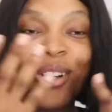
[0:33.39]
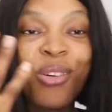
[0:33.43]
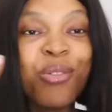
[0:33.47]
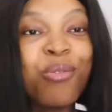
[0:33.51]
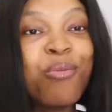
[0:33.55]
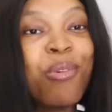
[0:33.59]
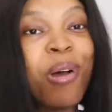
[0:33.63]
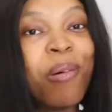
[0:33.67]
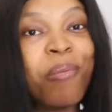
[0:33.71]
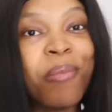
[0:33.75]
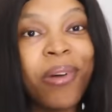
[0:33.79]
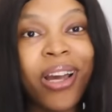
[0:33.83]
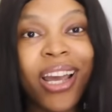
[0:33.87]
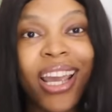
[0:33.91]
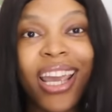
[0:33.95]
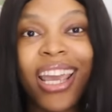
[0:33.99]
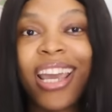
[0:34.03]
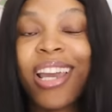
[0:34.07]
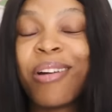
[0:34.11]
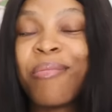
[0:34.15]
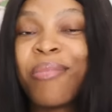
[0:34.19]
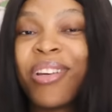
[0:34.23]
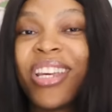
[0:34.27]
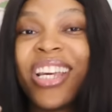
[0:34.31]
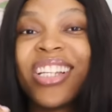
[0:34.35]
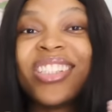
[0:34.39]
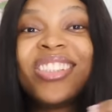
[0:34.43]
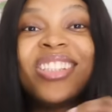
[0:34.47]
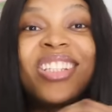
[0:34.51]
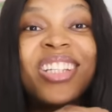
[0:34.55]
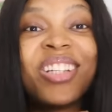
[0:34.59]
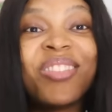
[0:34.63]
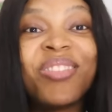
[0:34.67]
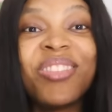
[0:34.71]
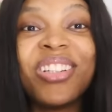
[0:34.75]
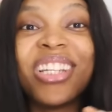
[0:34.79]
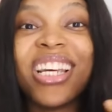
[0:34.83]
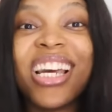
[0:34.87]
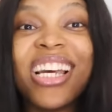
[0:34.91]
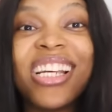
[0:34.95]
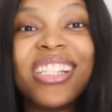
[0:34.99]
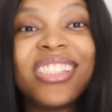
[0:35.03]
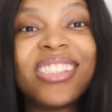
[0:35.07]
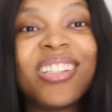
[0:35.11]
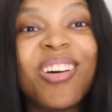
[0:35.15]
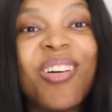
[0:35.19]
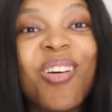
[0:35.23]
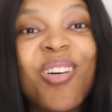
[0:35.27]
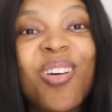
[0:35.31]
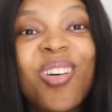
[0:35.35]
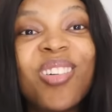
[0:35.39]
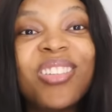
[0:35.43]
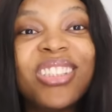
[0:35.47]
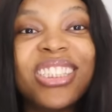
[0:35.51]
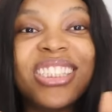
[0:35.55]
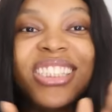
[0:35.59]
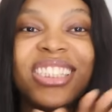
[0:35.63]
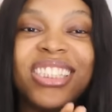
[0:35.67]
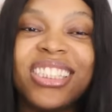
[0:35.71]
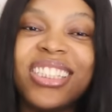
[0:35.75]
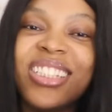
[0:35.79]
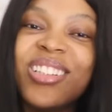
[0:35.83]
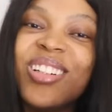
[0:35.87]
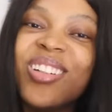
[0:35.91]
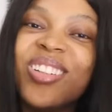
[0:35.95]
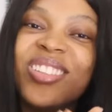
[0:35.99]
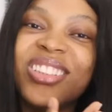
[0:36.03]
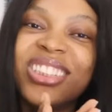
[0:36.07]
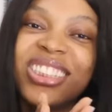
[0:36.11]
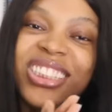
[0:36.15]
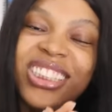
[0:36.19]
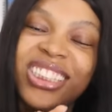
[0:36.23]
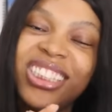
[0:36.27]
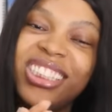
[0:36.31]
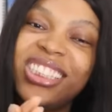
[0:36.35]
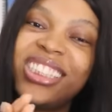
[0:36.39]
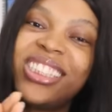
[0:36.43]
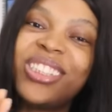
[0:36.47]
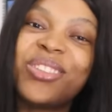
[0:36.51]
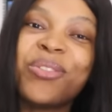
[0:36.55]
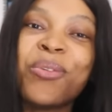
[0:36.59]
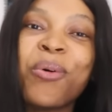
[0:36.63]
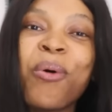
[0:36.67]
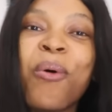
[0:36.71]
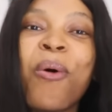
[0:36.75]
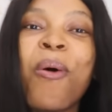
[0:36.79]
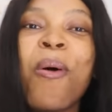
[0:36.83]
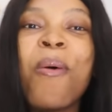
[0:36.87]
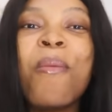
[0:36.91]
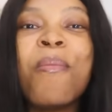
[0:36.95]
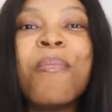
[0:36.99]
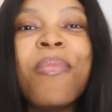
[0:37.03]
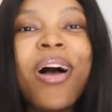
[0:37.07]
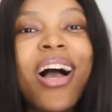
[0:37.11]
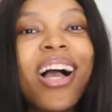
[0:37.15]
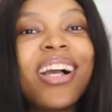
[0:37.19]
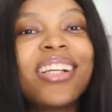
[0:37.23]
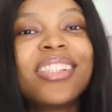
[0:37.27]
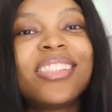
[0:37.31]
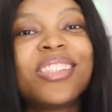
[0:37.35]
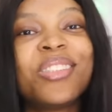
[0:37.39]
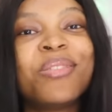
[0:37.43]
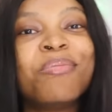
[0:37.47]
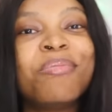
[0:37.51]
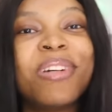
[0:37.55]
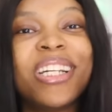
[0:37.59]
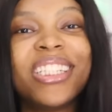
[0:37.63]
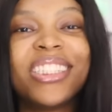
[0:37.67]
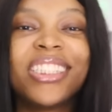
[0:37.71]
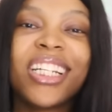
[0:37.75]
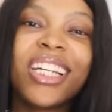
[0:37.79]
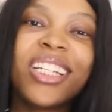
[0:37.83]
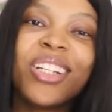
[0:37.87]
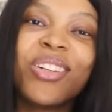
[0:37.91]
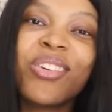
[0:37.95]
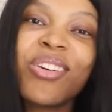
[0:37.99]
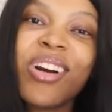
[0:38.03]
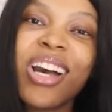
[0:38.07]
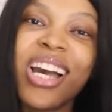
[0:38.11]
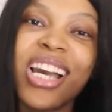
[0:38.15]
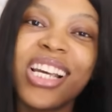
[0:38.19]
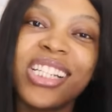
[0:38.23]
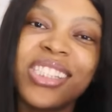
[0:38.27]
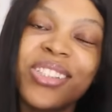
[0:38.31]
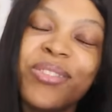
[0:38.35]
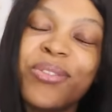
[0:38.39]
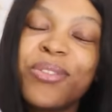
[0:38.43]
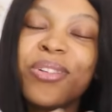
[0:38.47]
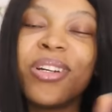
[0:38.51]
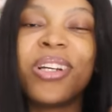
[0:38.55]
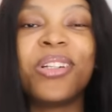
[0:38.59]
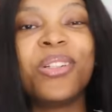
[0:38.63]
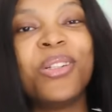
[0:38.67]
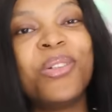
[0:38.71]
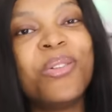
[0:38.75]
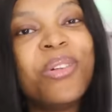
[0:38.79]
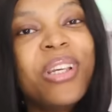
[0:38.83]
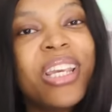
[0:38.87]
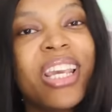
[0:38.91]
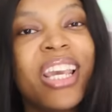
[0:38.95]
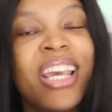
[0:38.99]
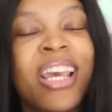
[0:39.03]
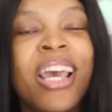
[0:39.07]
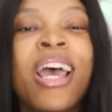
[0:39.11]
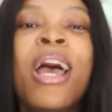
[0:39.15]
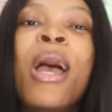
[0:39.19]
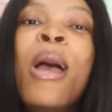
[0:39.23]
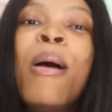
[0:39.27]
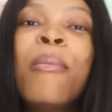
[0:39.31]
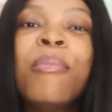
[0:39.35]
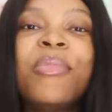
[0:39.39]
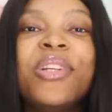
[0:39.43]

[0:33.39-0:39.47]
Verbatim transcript: who am i i'm here to give you guys all the tea all the gist welcome back to my channel guys if you are new here